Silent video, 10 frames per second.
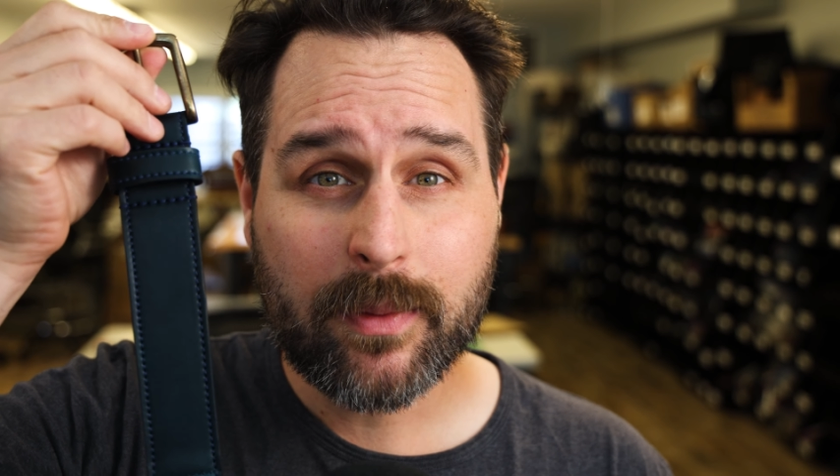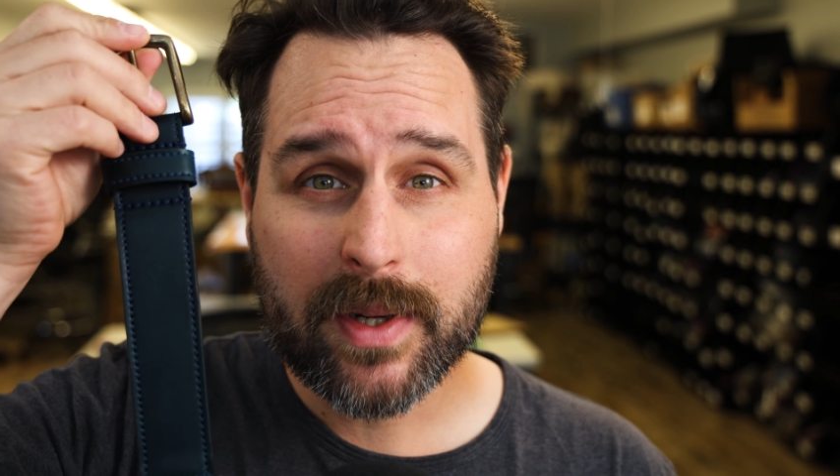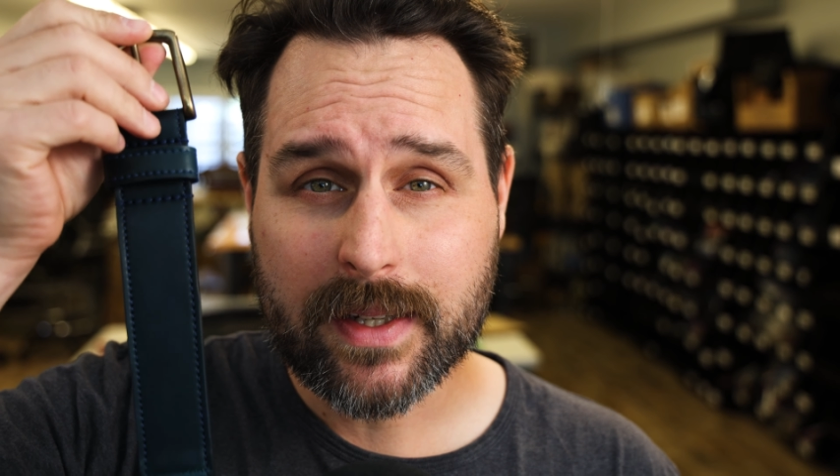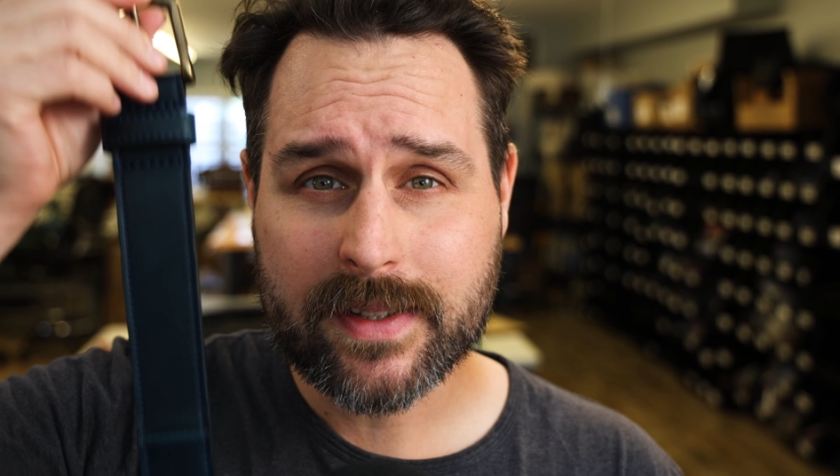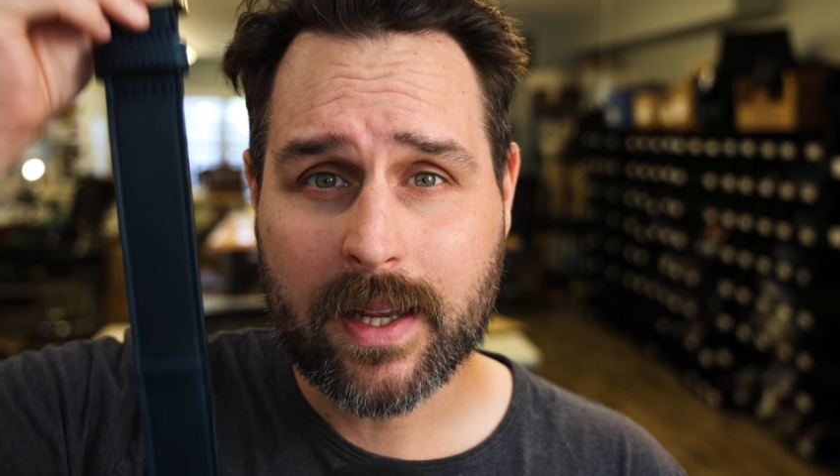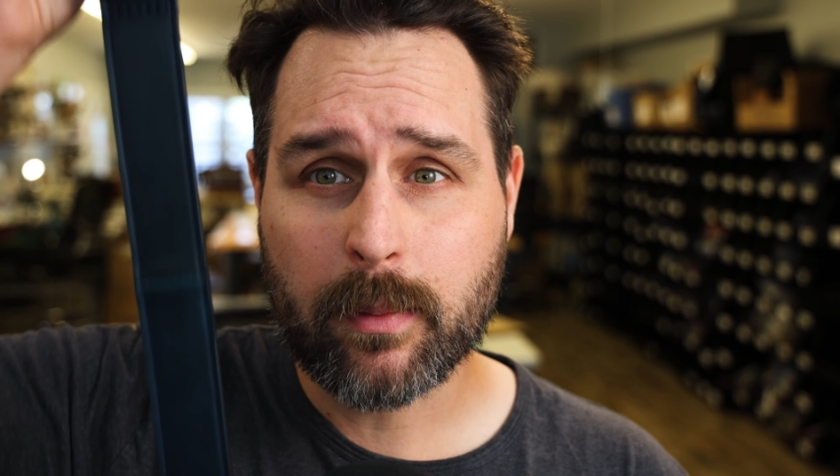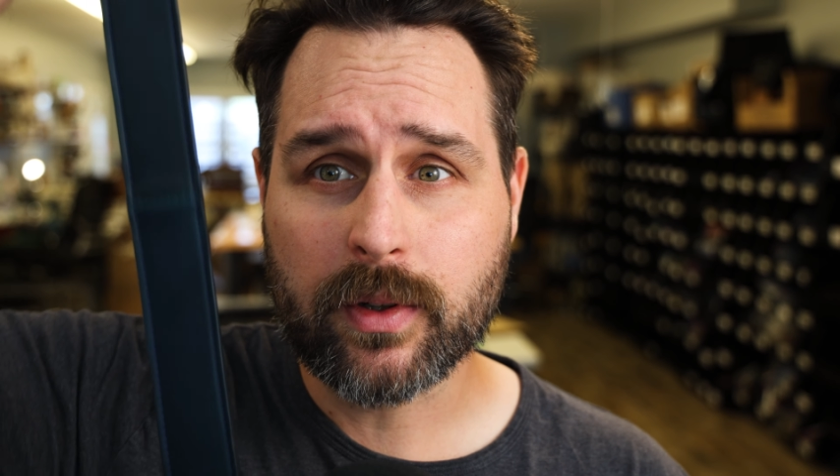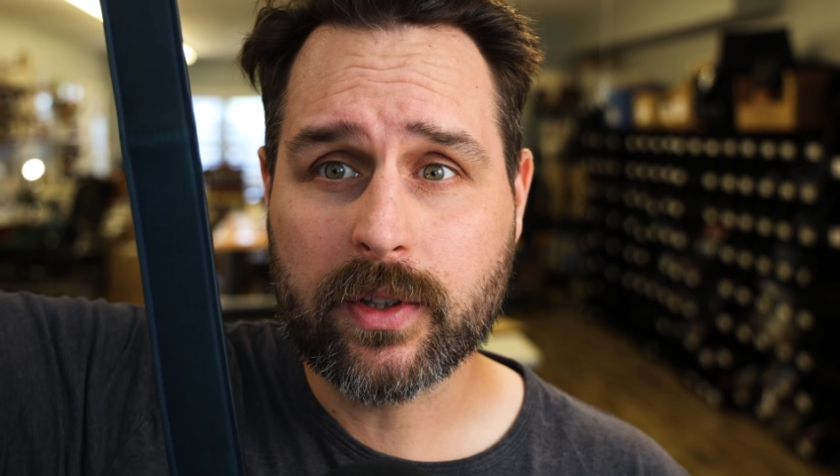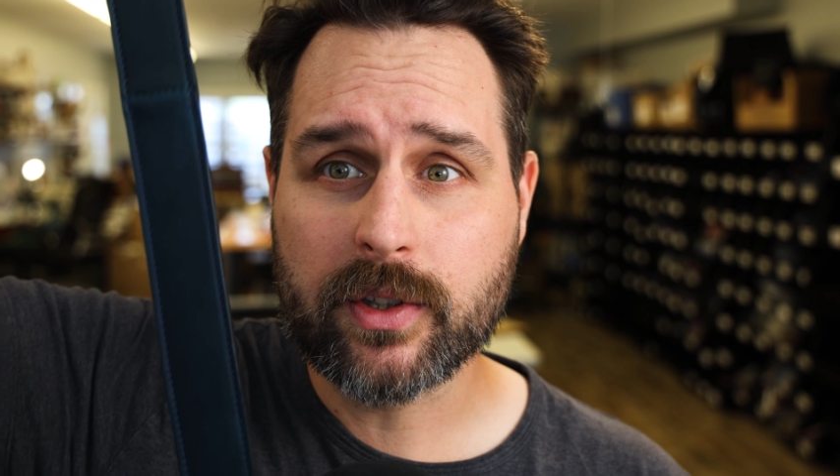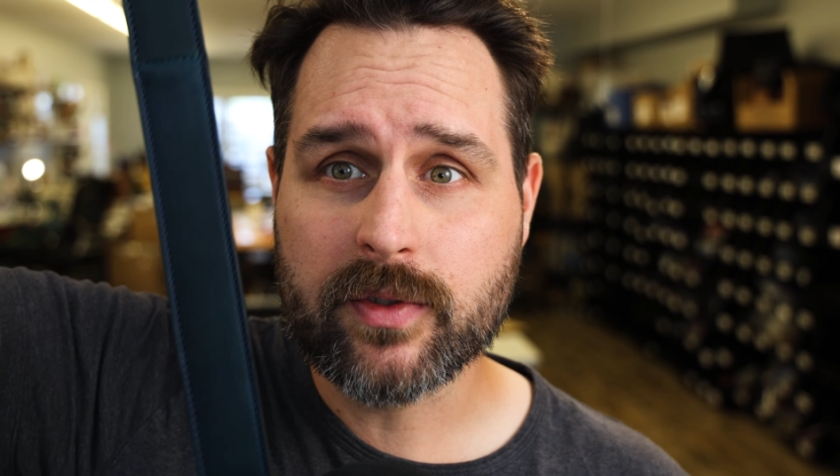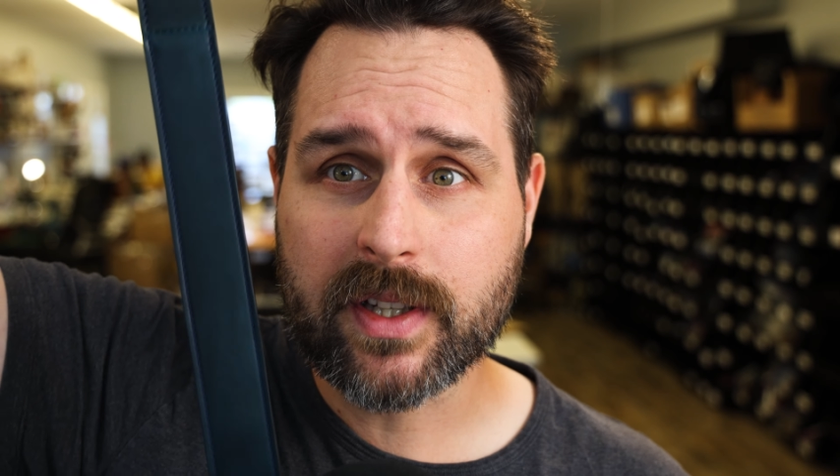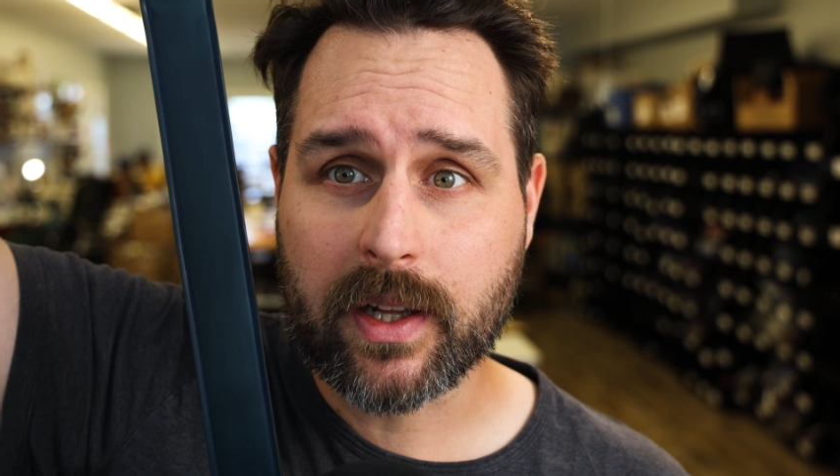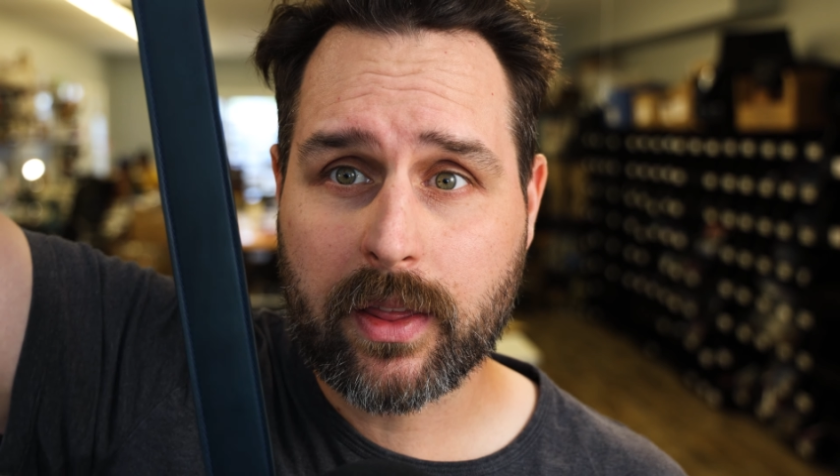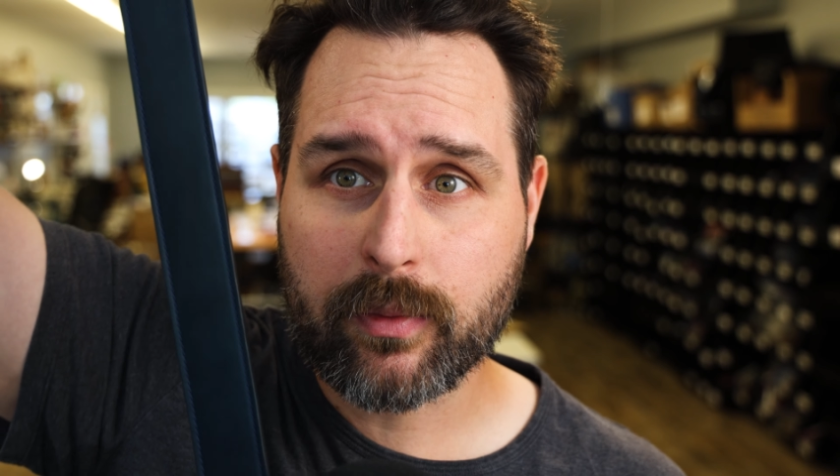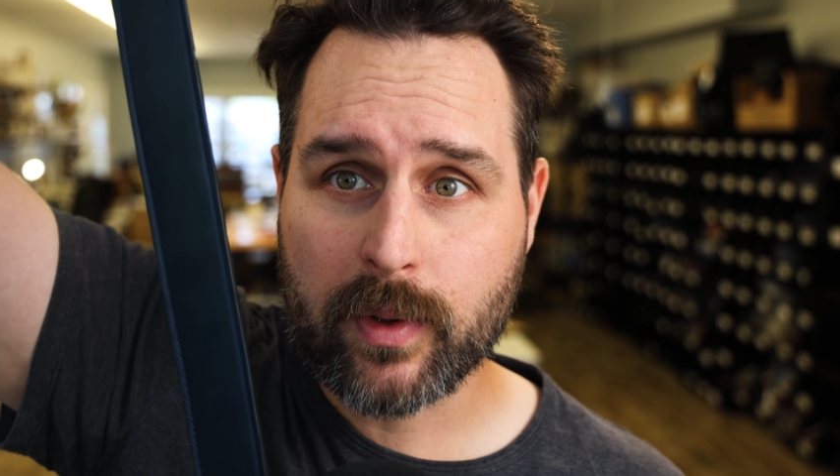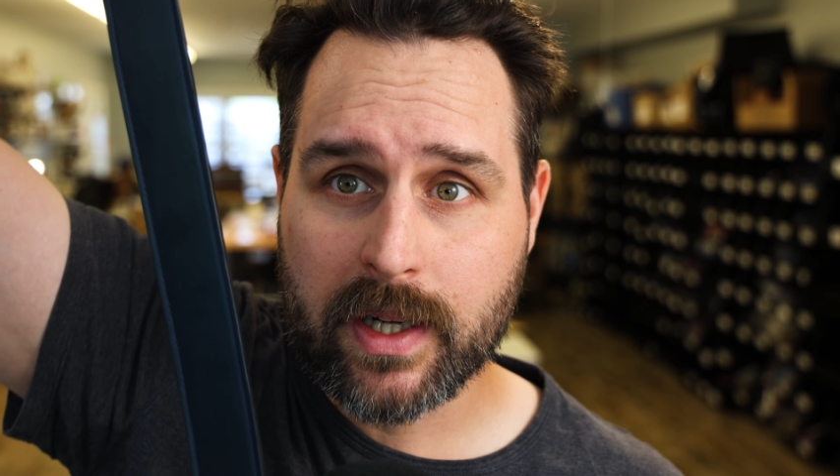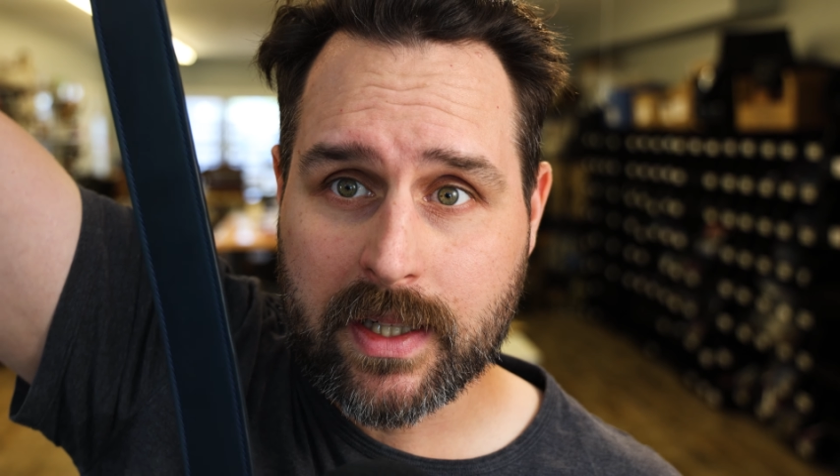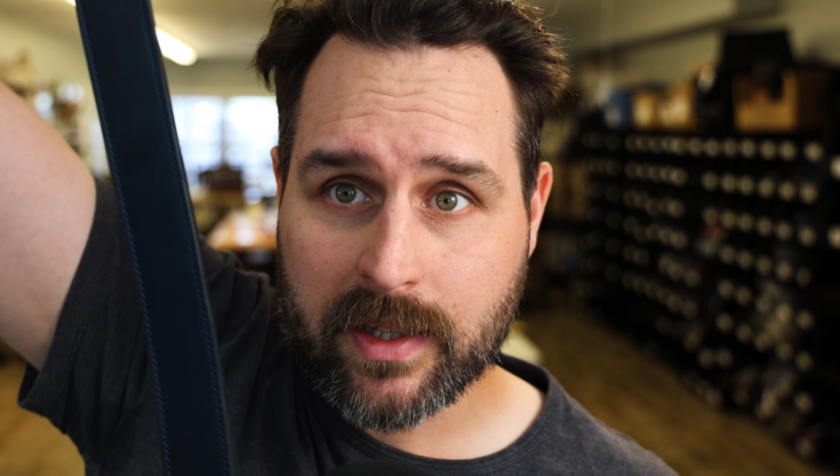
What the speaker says: to be assembled using 3